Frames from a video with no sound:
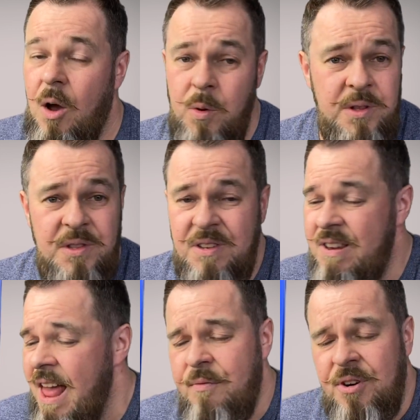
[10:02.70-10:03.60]
would
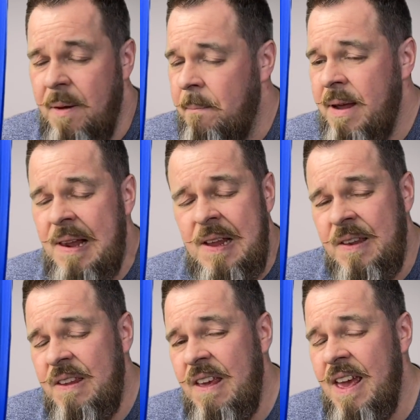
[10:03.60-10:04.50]
never in a
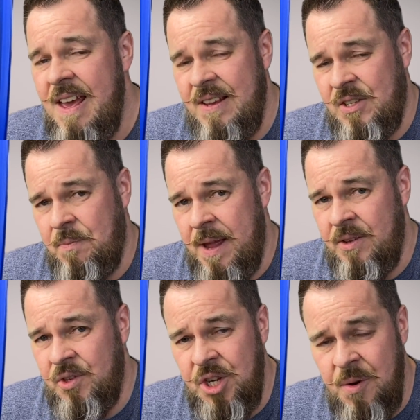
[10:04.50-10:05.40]
million years
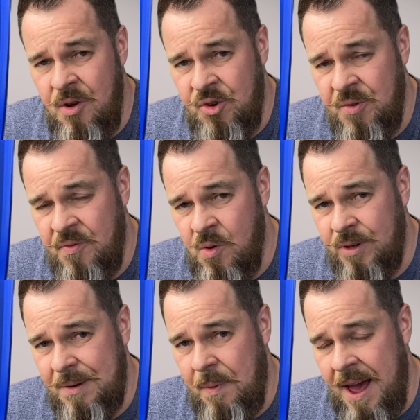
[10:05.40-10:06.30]
spend
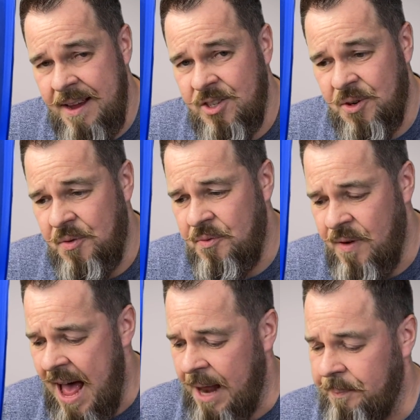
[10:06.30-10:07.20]
£240 on a
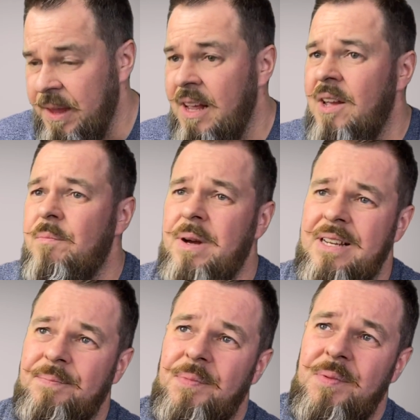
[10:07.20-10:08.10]
fan.
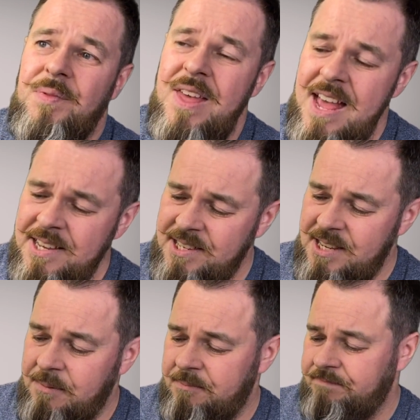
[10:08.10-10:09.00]
But
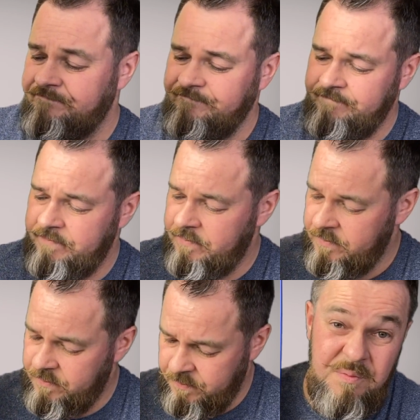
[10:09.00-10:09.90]
this,
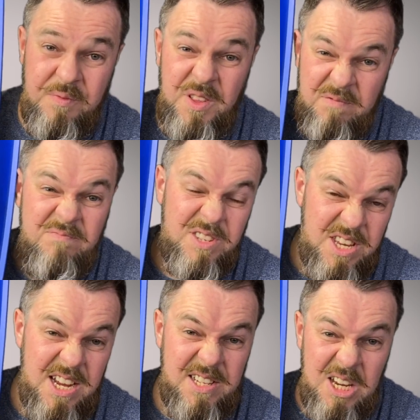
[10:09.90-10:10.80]
for
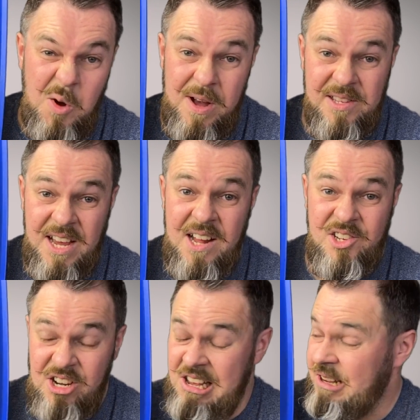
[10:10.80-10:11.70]
60 quid's
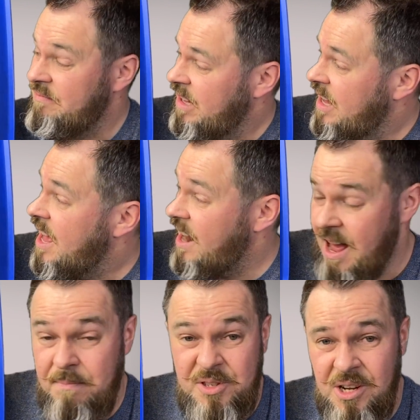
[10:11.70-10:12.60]
actually an
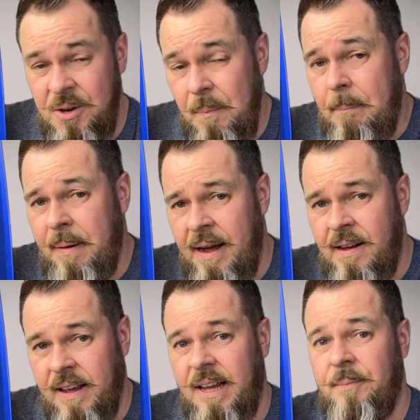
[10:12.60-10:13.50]
absolute
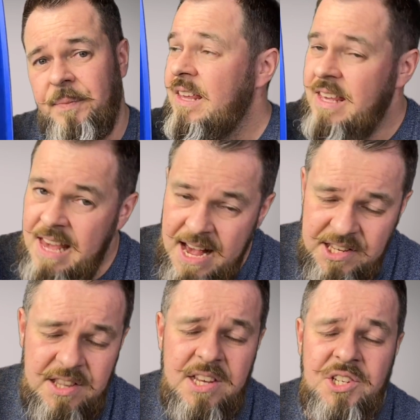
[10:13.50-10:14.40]
bargain.
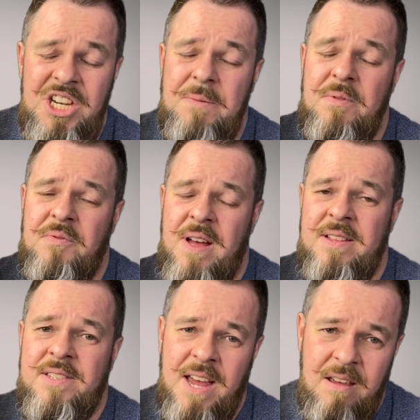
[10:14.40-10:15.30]
Yes, there's cheaper
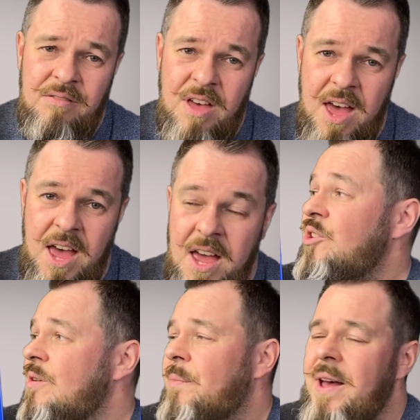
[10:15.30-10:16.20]
fans out there.
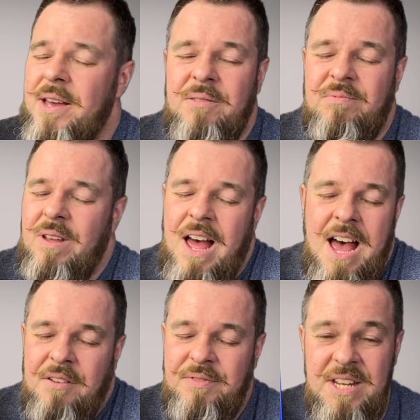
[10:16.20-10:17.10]
You could buy a
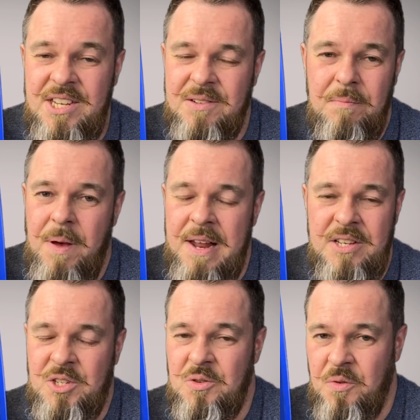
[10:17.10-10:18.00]
half decent
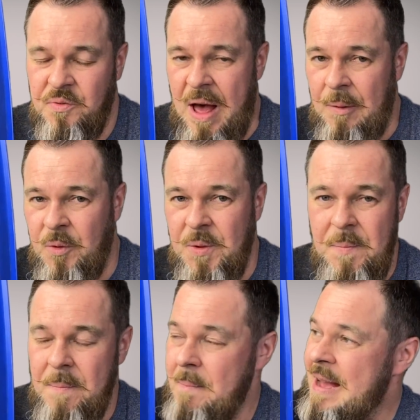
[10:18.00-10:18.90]
pedestal fan with a
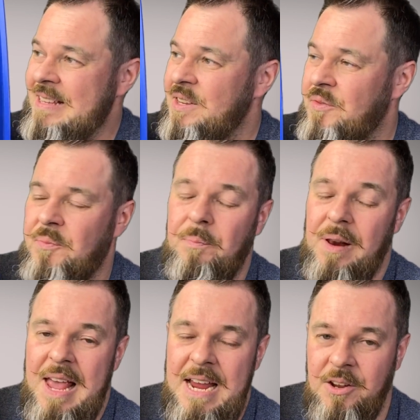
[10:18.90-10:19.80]
massive
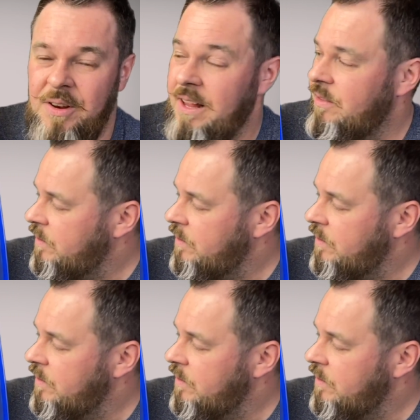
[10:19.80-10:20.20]
blade on it